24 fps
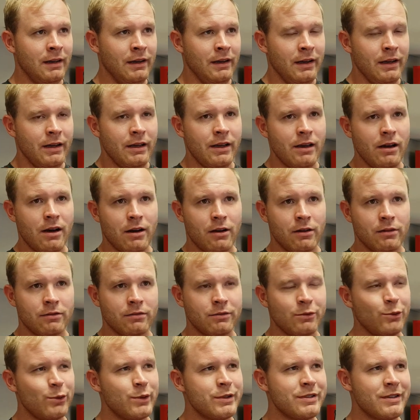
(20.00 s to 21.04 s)
Yeah,
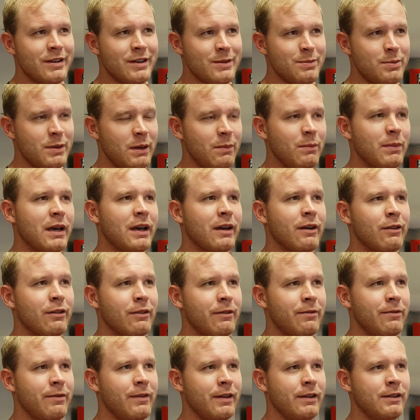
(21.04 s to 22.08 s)
always nice being back on the
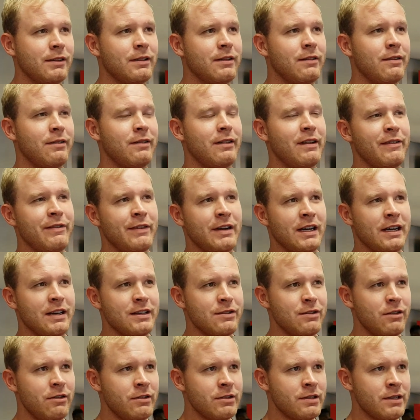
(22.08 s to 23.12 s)
field. Never
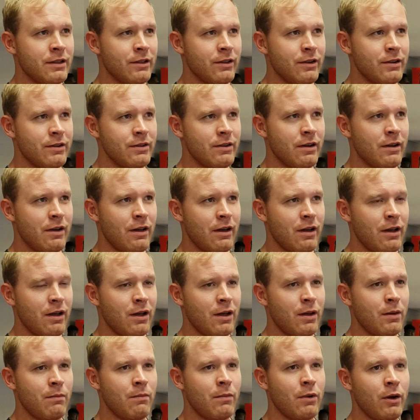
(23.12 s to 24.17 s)
nice losing, though.
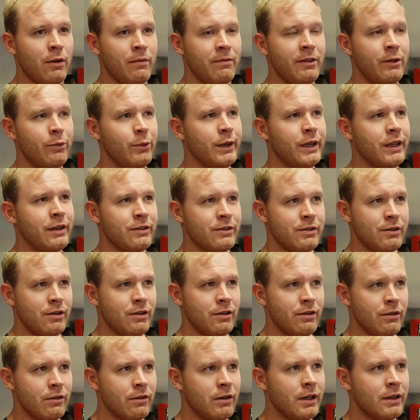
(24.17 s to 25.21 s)
Hopefully we can turn
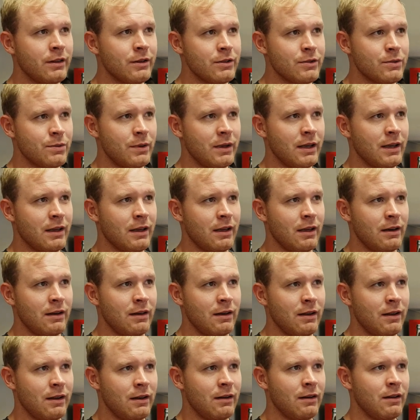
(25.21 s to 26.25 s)
it around this weekend
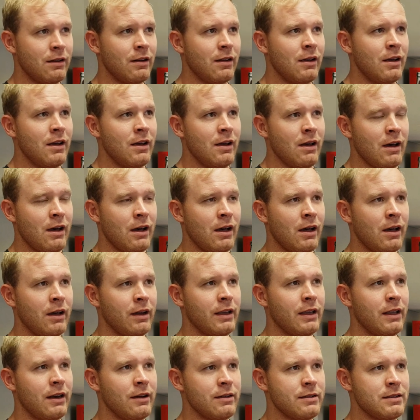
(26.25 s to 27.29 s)
and
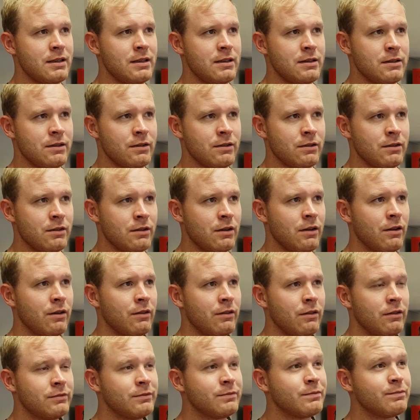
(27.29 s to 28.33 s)
get our season
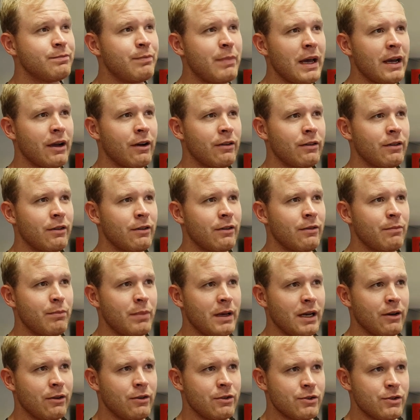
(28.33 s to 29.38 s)
back
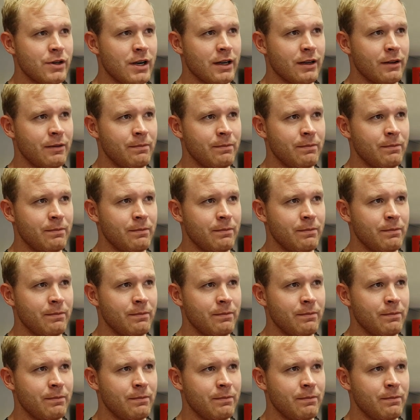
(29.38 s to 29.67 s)
on track.